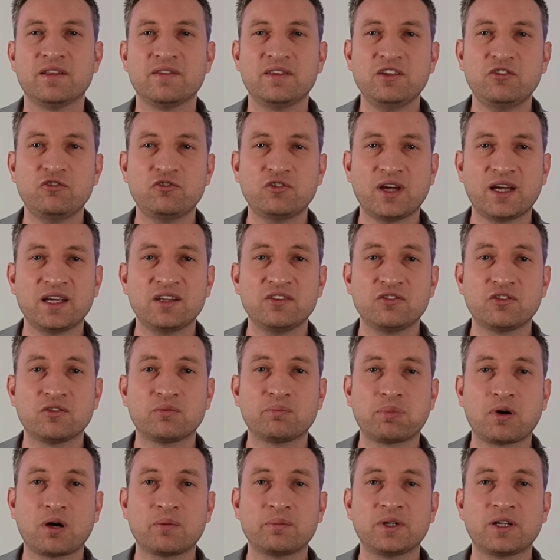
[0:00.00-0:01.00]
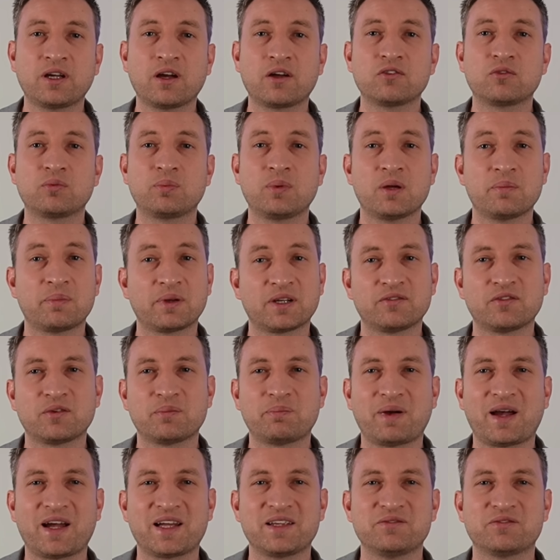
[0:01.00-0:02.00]
This change is probably going to be a bit of a
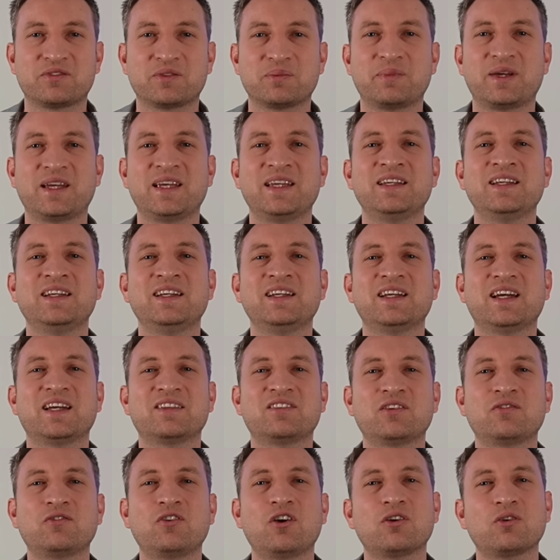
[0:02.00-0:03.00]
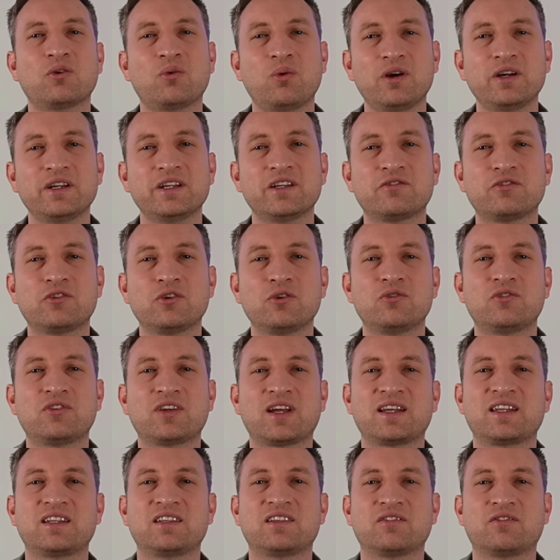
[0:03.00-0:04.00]
pain for me, as I've got quite a few
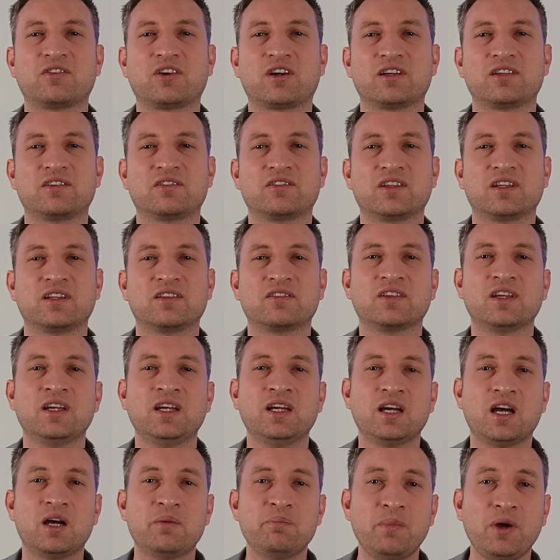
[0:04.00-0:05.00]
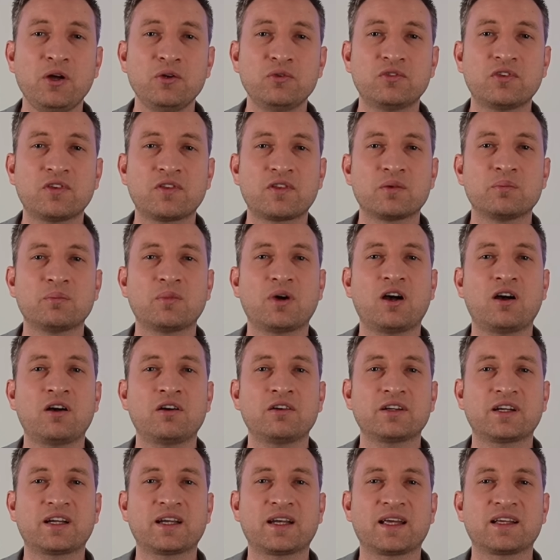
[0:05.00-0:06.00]
Shelly devices, and most of them
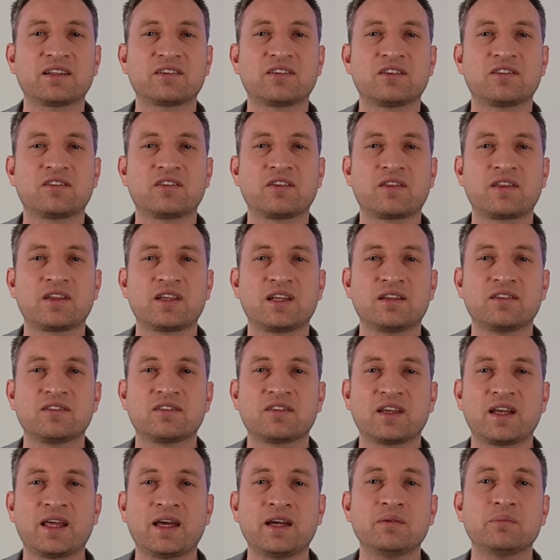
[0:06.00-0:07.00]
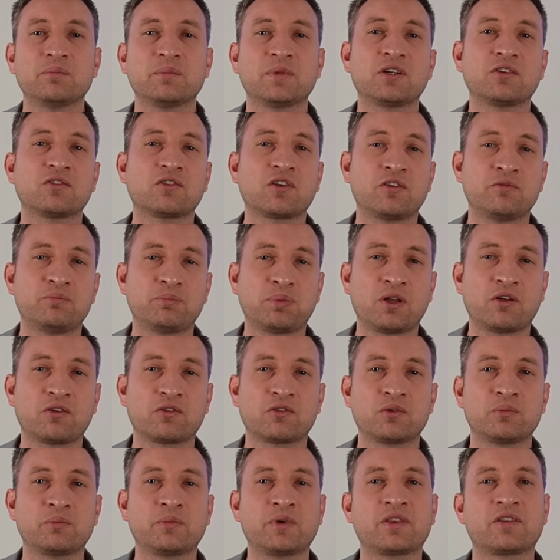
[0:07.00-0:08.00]
aren't connected to the internet because I've blocked
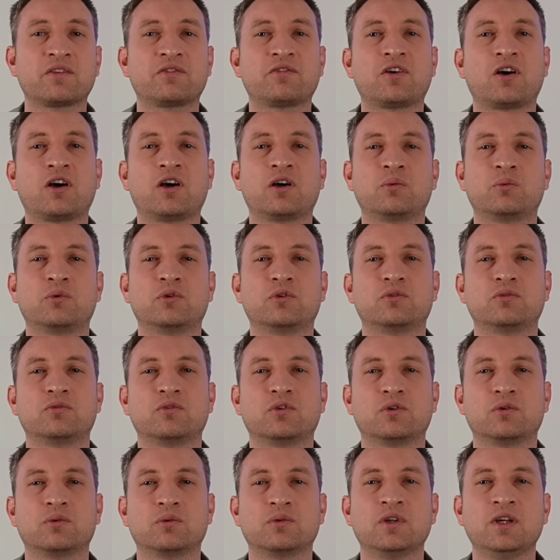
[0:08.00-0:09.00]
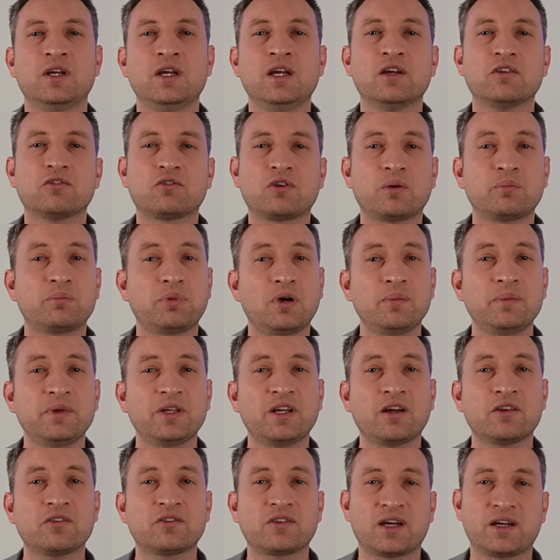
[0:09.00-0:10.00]
them with the firewall rule. So I'm probably
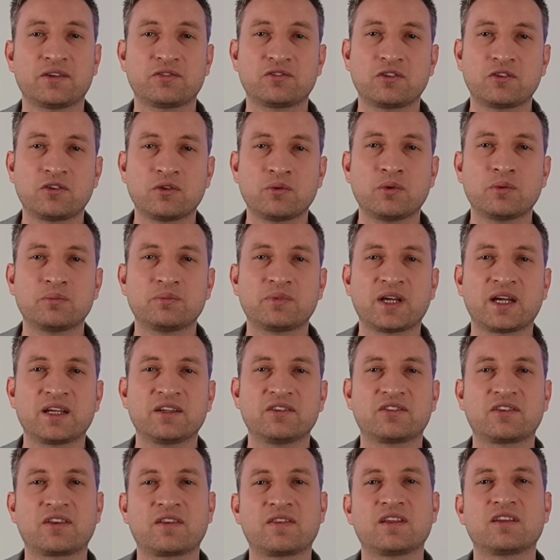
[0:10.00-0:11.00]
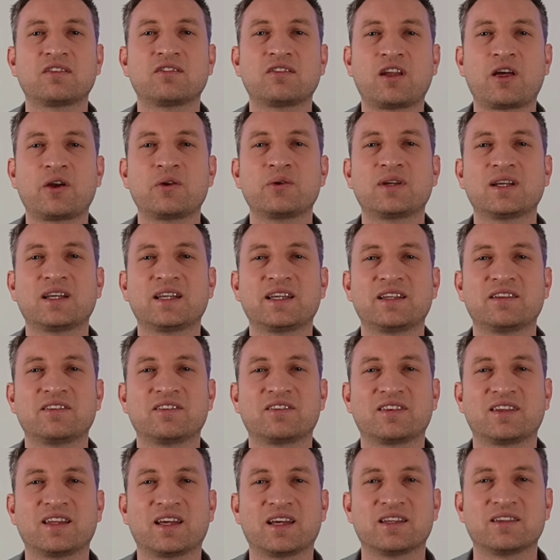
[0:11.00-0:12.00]
going to have to do updates to this locally
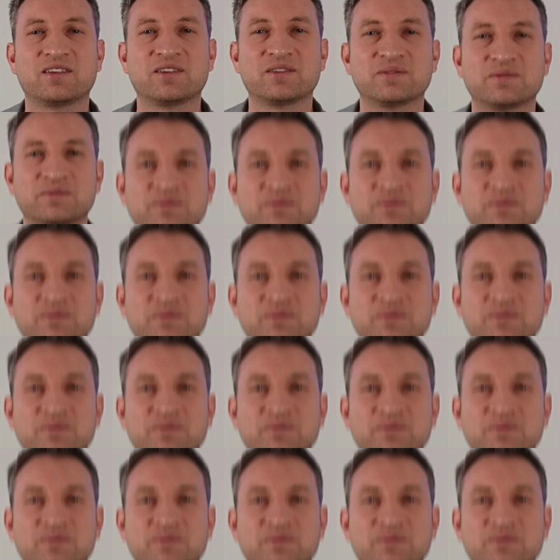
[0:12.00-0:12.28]
instead.